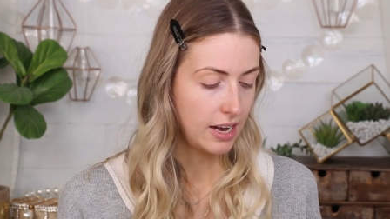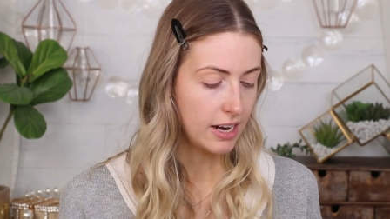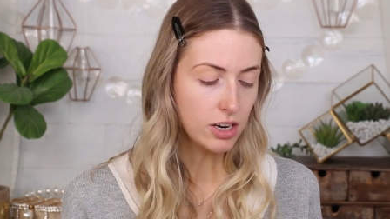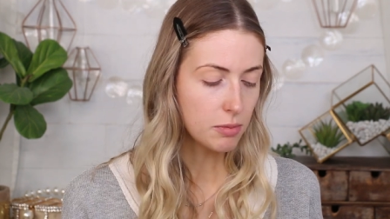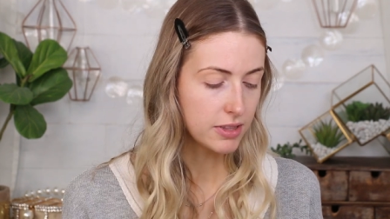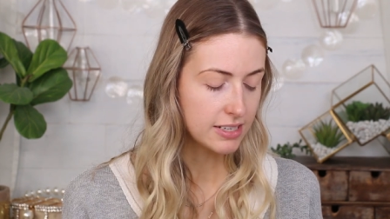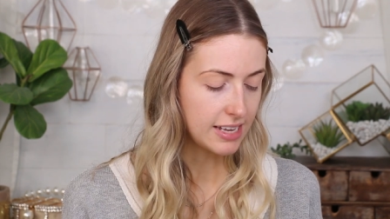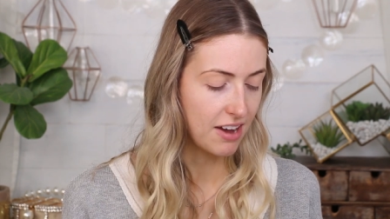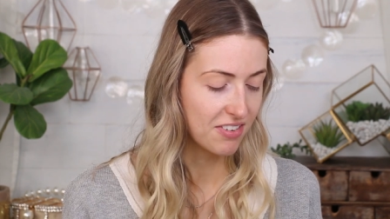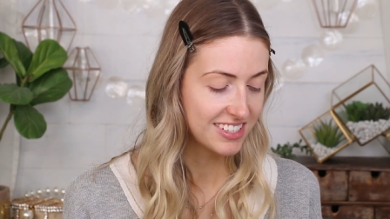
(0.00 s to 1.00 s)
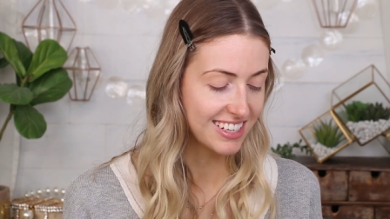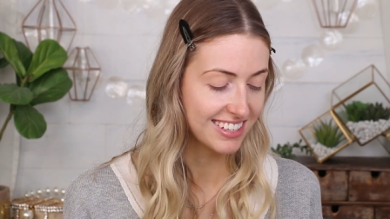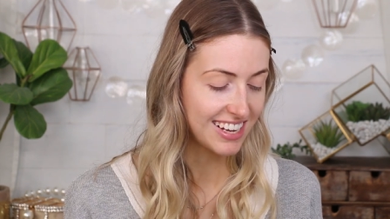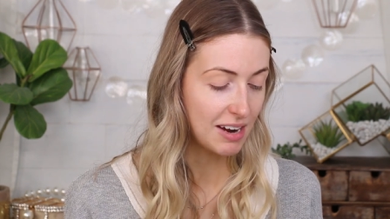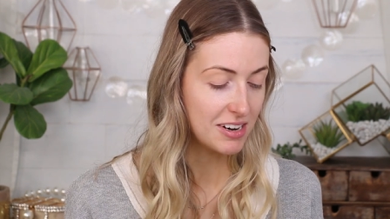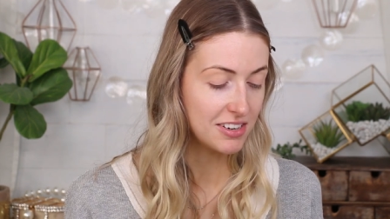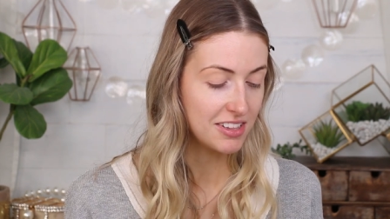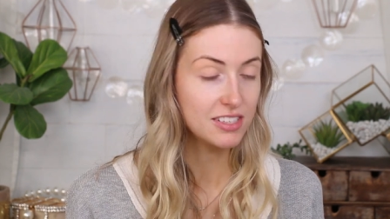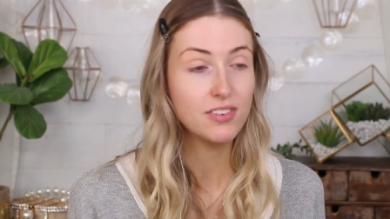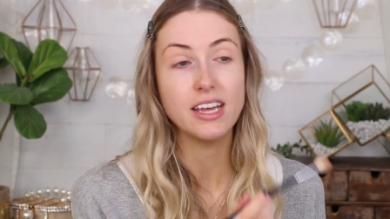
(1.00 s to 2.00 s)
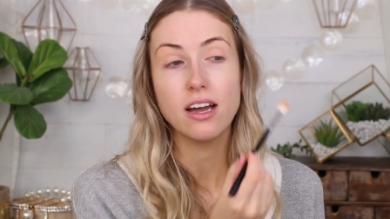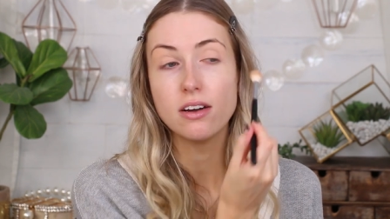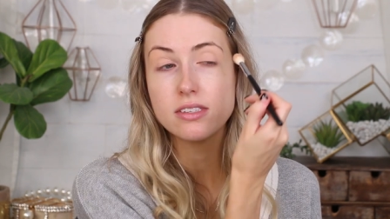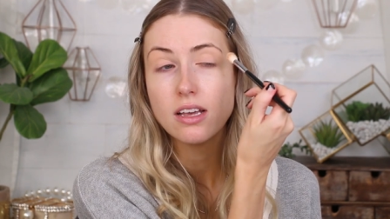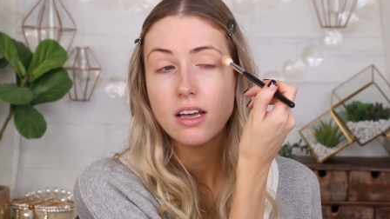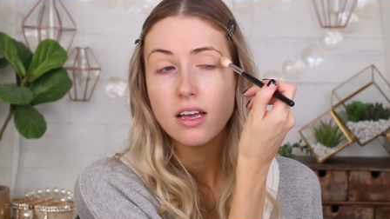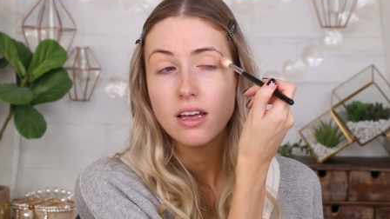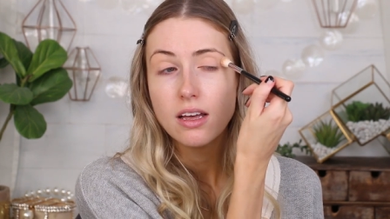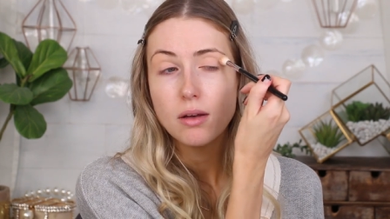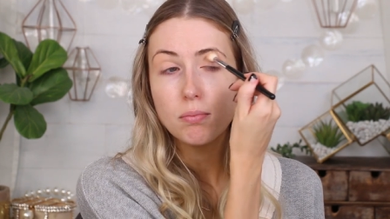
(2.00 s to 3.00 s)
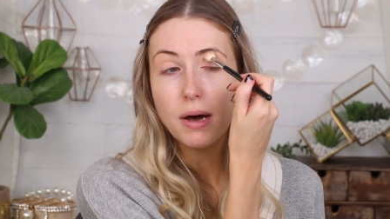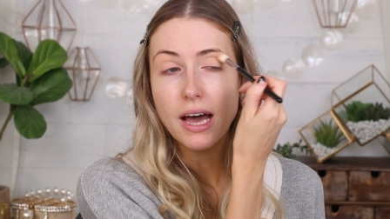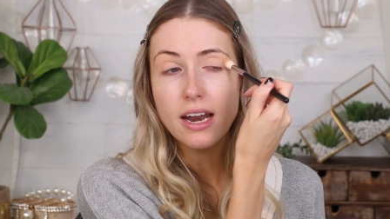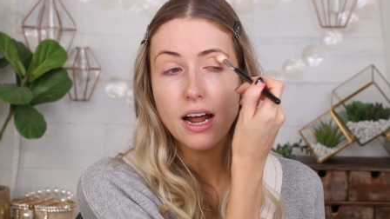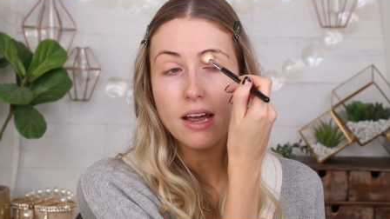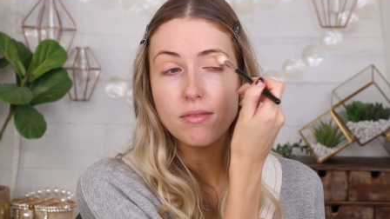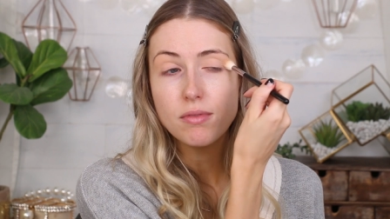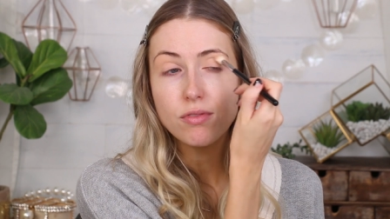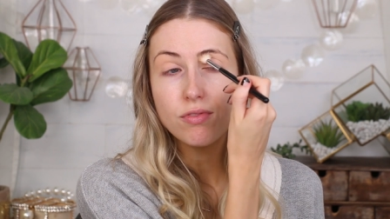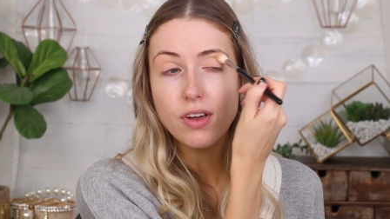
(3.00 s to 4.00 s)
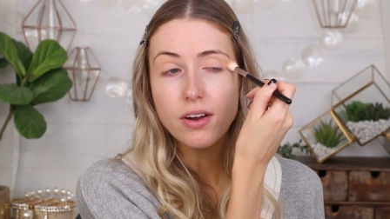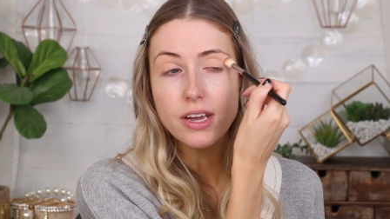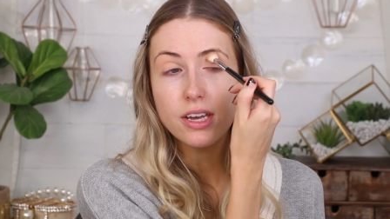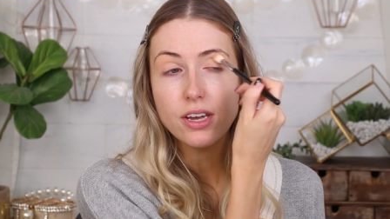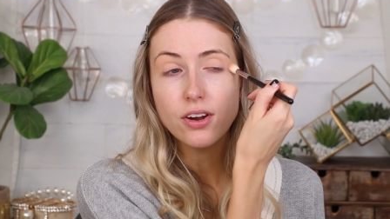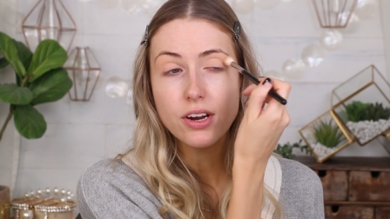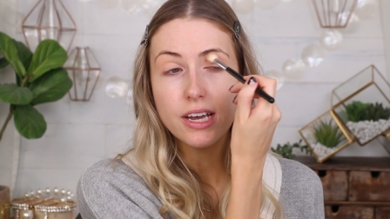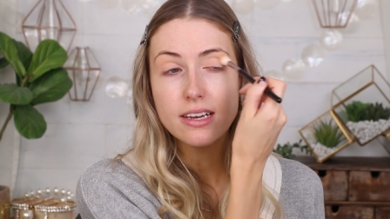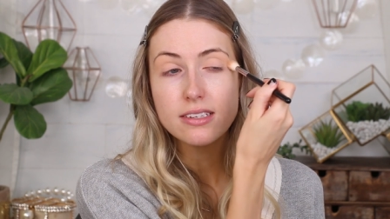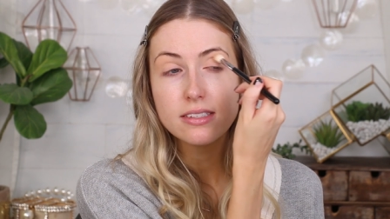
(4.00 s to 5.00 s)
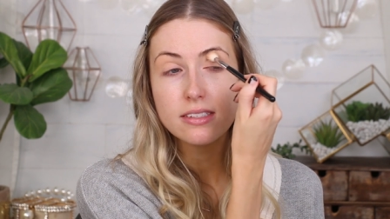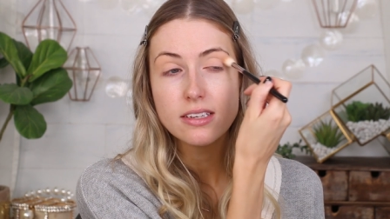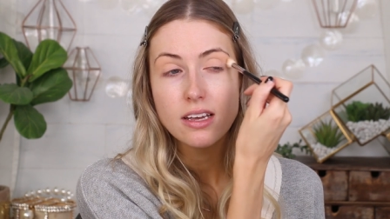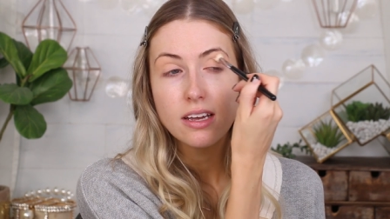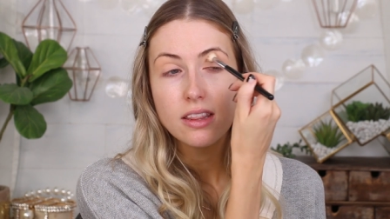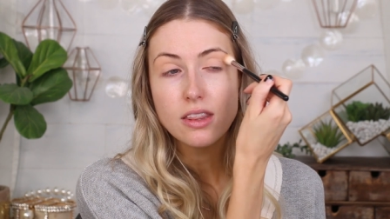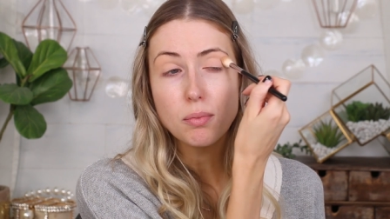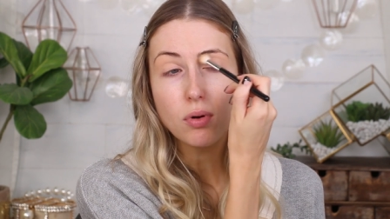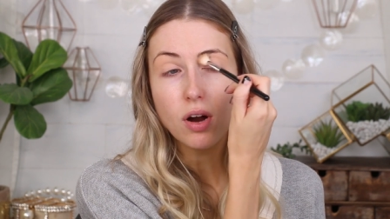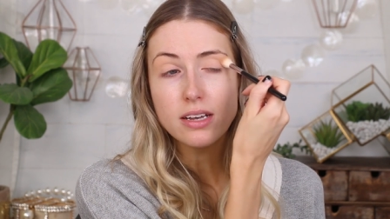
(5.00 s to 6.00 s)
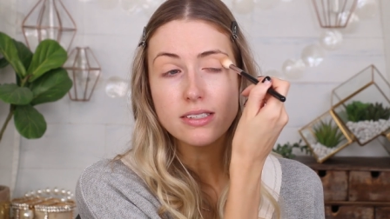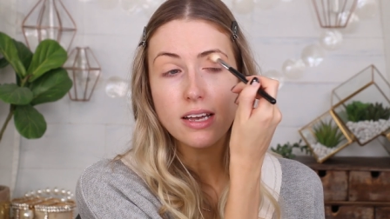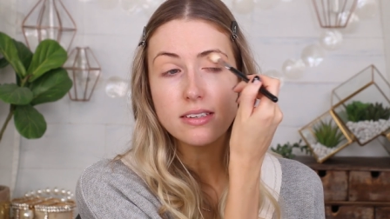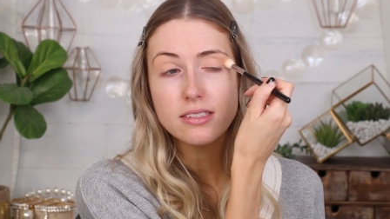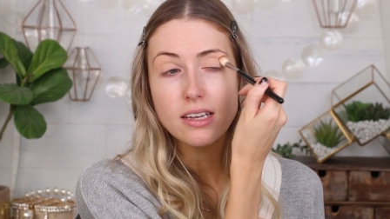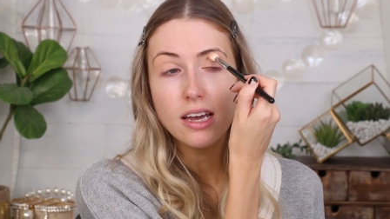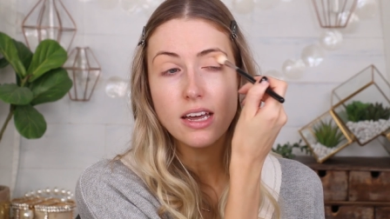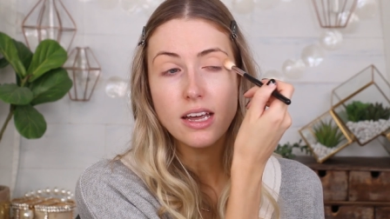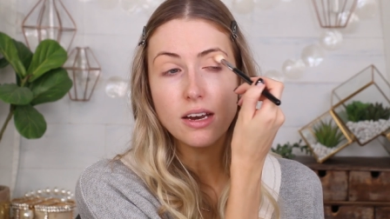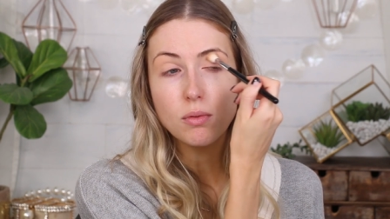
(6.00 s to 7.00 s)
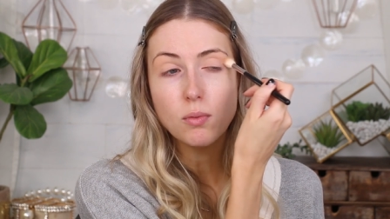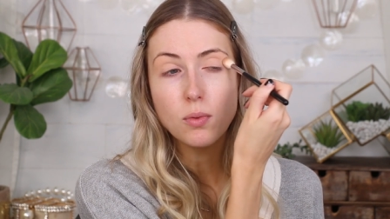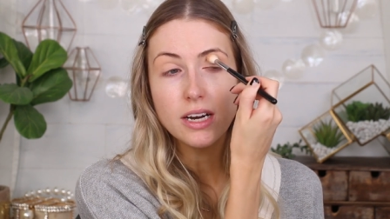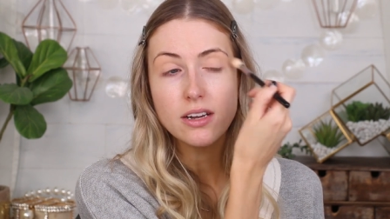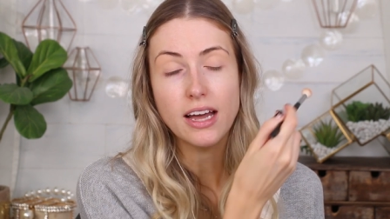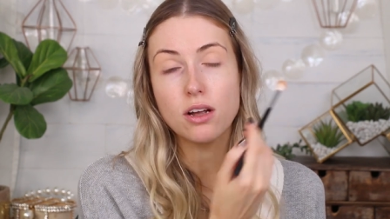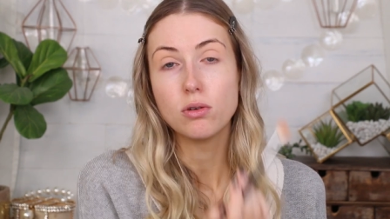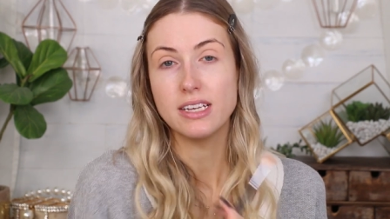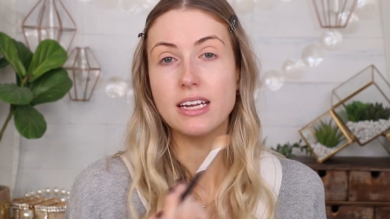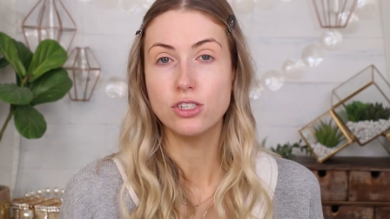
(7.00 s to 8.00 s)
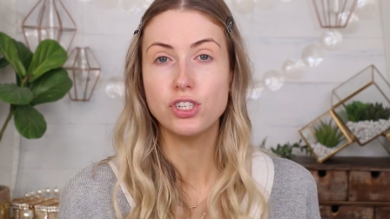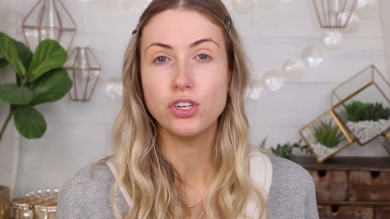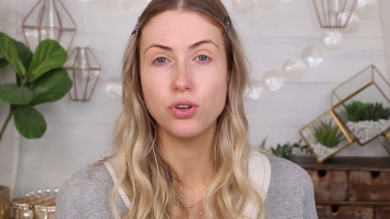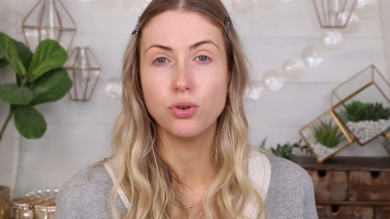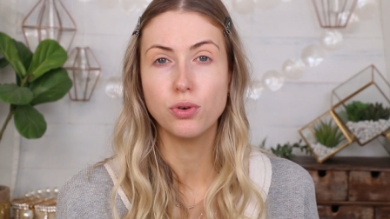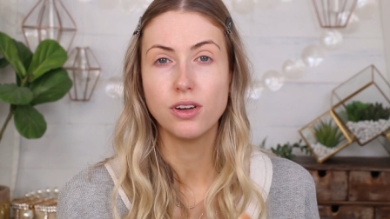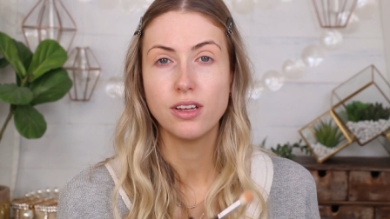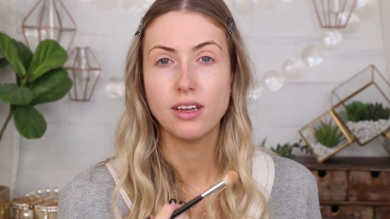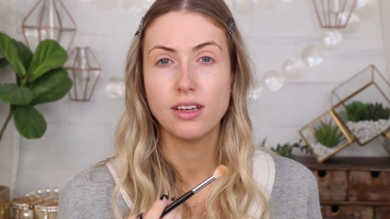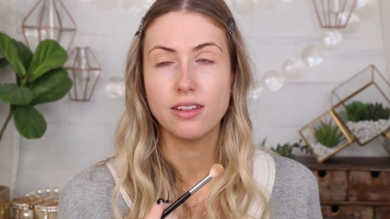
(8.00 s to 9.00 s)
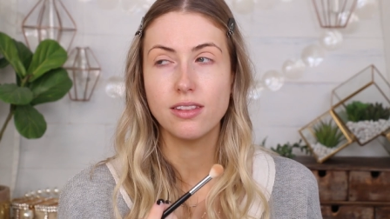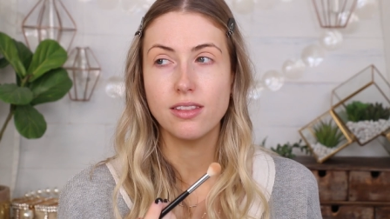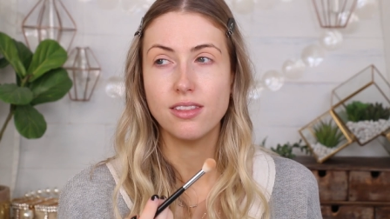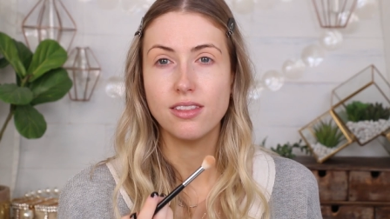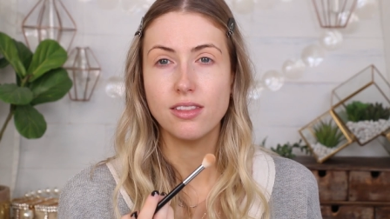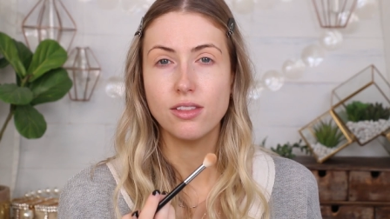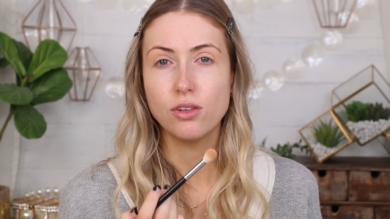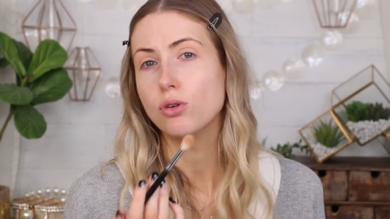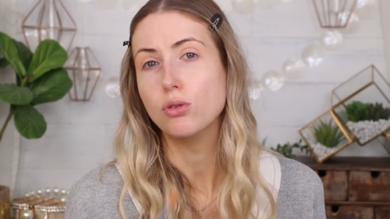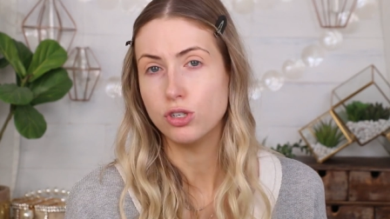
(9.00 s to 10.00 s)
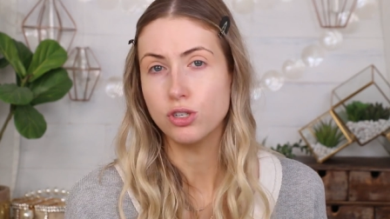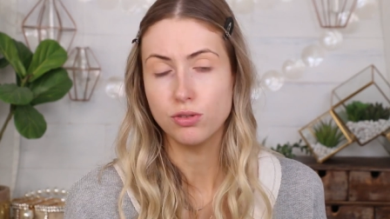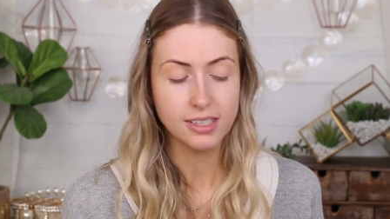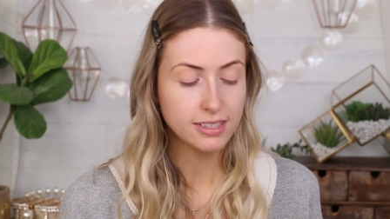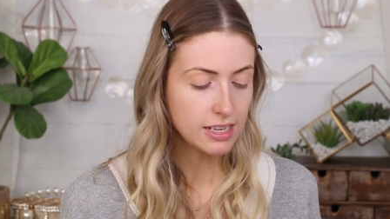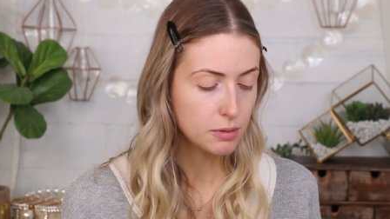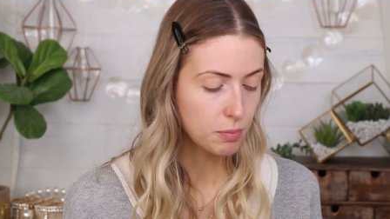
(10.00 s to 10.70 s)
And I talk about this every single time I do these videos, but I'm very curious the process in that goes into who chooses these